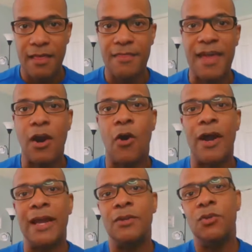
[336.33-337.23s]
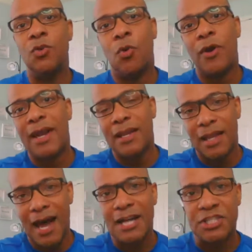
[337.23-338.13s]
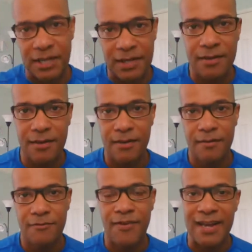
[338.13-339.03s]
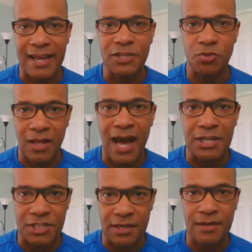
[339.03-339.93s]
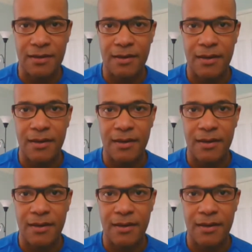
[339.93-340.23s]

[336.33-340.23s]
They are ignoring logic, financial logic,